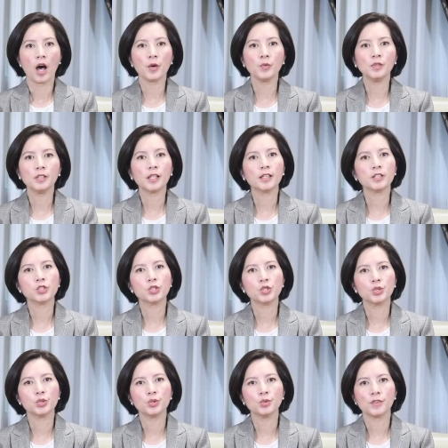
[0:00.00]
would like
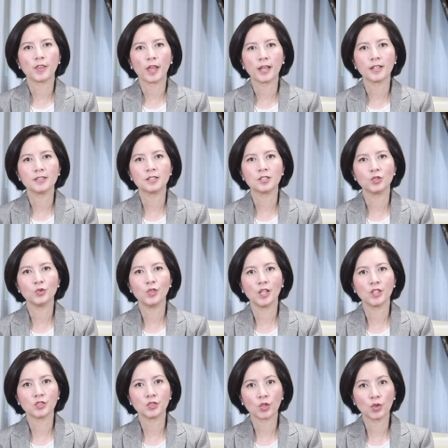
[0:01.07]
to thank
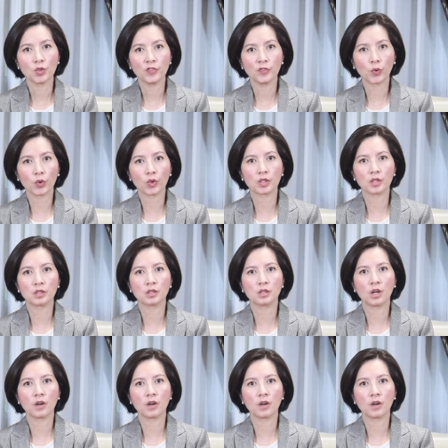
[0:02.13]
UNESCO for